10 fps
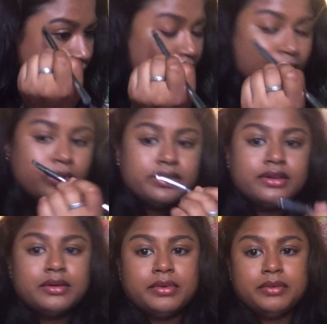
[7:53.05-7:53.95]
One thing
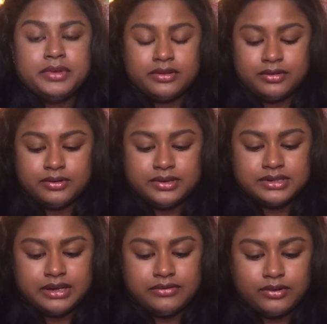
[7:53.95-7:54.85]
about me though is
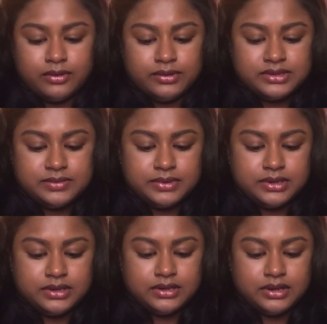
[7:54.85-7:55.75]
I've always
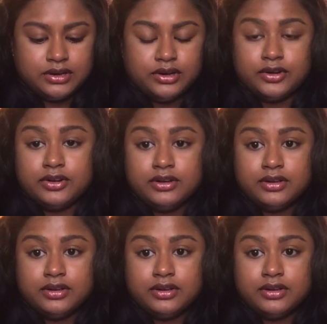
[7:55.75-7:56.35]
been a nerd.